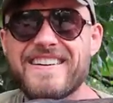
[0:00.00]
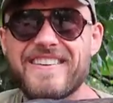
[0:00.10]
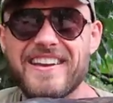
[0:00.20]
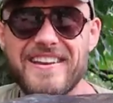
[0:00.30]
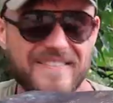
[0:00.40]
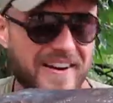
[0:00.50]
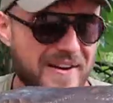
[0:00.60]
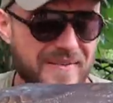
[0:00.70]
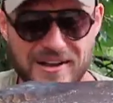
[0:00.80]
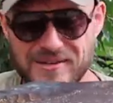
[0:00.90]
Thank you
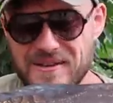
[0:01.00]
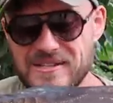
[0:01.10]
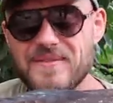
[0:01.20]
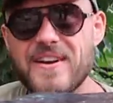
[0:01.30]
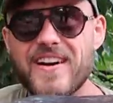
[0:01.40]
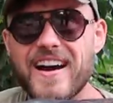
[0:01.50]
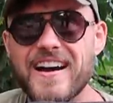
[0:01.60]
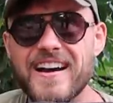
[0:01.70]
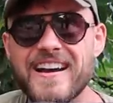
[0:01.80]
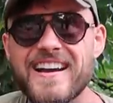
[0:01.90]
very much, Mr. Mirror.
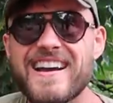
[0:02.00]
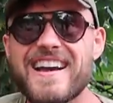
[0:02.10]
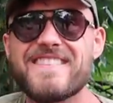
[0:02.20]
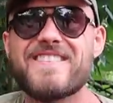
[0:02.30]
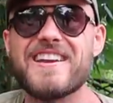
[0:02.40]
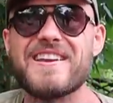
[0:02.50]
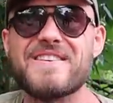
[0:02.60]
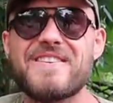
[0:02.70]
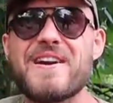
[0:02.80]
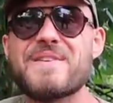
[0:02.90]
Thank
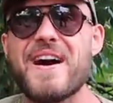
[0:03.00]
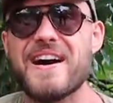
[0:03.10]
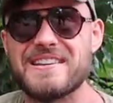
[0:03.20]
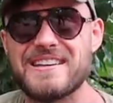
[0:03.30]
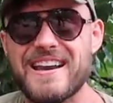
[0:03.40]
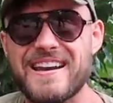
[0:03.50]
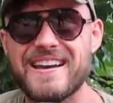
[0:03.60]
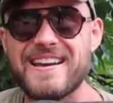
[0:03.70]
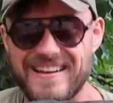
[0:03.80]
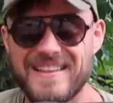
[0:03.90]
you very much,
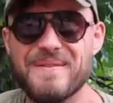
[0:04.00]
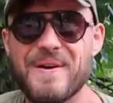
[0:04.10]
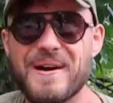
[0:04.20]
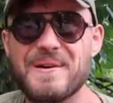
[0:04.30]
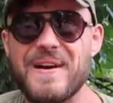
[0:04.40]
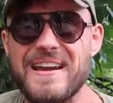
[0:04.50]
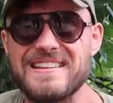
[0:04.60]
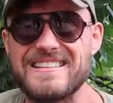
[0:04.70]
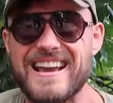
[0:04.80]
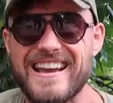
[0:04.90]
the Parker
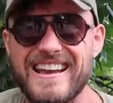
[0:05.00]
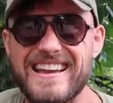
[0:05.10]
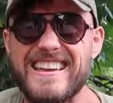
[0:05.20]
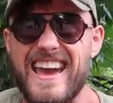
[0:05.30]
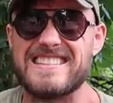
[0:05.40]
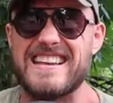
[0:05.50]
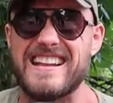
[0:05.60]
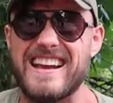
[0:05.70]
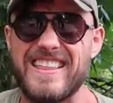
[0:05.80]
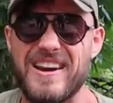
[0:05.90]
Base. Get
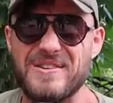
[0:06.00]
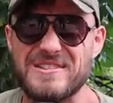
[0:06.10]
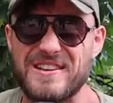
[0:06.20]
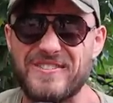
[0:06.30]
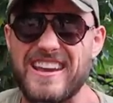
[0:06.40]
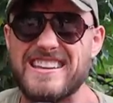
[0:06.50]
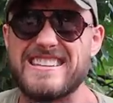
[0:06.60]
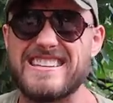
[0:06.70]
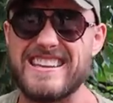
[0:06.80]
in there, the OG fish.